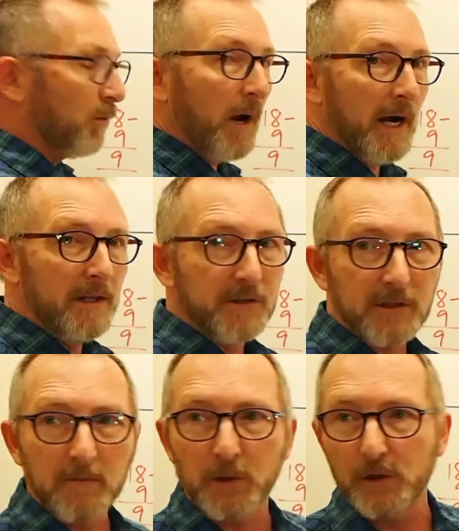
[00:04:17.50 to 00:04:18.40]
way that
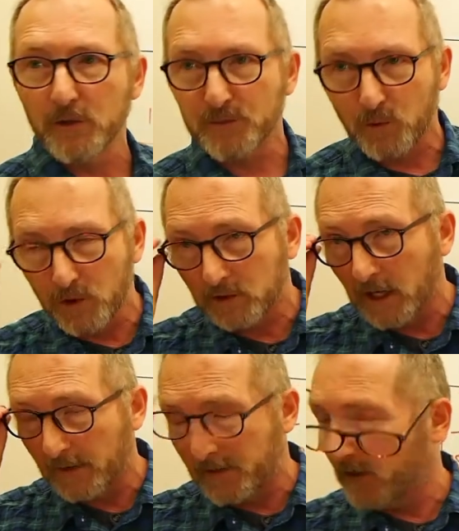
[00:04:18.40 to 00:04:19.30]
somebody else worked
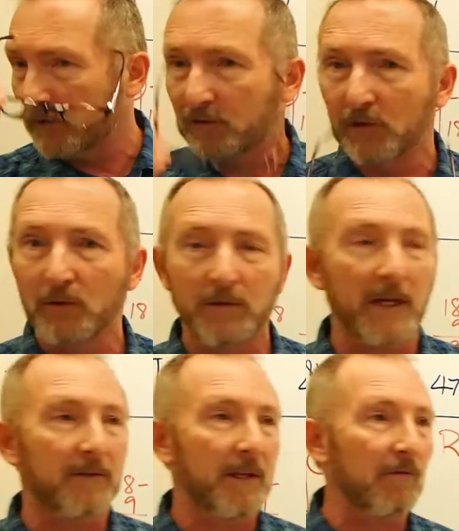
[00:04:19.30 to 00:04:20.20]
out those two,
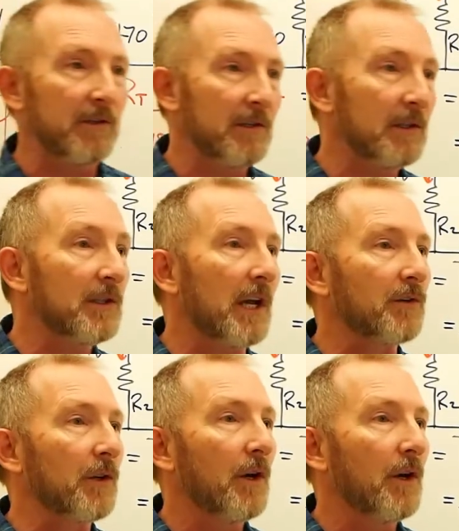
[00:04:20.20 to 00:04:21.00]
that resistance? Yes.